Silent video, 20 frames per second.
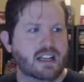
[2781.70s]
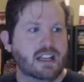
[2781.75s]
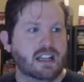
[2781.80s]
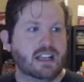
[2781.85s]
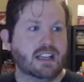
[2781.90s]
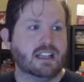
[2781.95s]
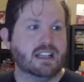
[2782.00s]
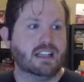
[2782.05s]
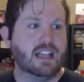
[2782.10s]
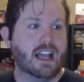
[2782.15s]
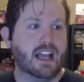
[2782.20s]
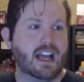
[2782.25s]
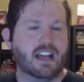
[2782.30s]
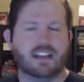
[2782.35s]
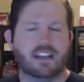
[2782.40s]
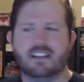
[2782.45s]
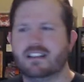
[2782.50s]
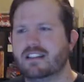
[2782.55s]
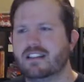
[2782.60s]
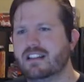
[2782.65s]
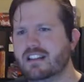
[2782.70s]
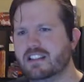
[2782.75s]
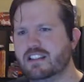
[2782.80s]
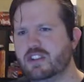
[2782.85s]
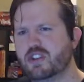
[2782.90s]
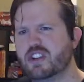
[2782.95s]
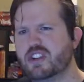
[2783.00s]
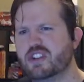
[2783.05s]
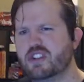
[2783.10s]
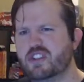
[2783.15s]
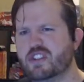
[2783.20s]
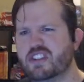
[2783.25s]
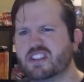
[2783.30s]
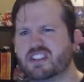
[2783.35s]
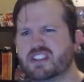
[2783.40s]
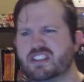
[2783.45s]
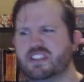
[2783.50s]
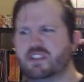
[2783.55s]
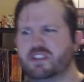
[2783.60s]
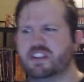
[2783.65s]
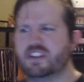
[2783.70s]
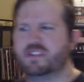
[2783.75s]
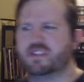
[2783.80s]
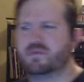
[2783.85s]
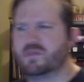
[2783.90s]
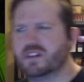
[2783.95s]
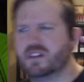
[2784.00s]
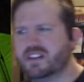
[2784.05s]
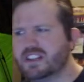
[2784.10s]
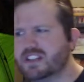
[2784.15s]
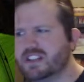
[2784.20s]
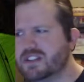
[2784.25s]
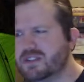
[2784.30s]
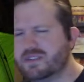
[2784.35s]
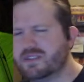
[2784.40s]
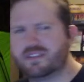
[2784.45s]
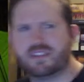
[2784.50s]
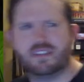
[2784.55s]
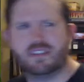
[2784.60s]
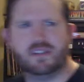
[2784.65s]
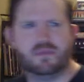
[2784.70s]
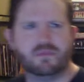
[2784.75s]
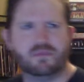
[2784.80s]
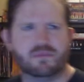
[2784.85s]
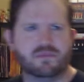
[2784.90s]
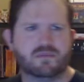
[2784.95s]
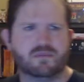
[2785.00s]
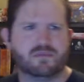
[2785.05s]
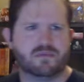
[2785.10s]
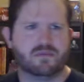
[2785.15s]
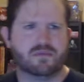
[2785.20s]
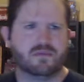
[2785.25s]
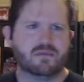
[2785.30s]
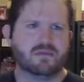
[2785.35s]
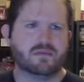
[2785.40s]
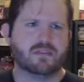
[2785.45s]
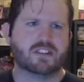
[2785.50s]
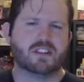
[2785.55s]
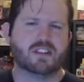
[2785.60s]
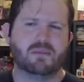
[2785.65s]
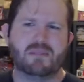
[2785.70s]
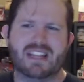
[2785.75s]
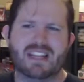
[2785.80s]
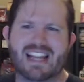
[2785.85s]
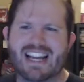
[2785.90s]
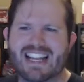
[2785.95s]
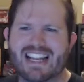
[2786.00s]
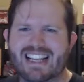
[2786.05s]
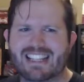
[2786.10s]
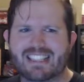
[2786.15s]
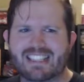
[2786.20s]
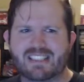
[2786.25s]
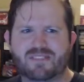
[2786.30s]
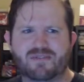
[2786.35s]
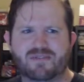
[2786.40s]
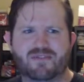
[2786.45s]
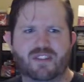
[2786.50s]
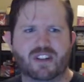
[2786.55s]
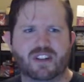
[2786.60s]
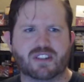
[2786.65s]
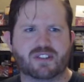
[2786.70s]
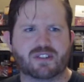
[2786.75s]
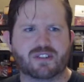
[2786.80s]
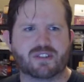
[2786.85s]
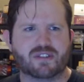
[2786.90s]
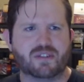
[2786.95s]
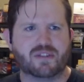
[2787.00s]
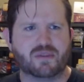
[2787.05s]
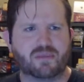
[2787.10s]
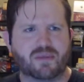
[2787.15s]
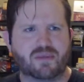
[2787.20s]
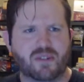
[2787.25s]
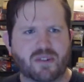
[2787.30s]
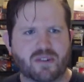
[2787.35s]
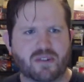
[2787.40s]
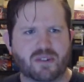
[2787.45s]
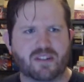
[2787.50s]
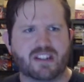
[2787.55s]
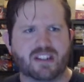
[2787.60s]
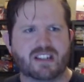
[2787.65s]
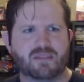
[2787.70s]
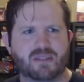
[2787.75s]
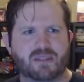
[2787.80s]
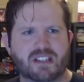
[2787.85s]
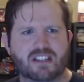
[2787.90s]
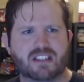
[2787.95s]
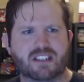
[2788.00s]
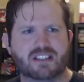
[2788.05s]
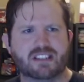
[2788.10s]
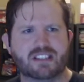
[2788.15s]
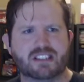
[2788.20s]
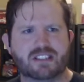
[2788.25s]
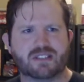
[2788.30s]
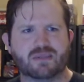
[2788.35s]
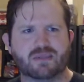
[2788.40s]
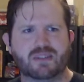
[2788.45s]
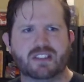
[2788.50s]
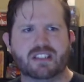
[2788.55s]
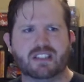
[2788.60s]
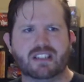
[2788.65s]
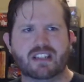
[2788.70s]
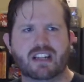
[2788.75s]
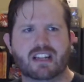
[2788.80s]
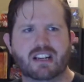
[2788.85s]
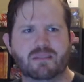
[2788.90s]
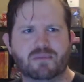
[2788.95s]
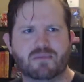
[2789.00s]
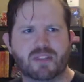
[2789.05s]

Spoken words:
Yeah, you could do this. You could really do some nice functional programming on this one. I'm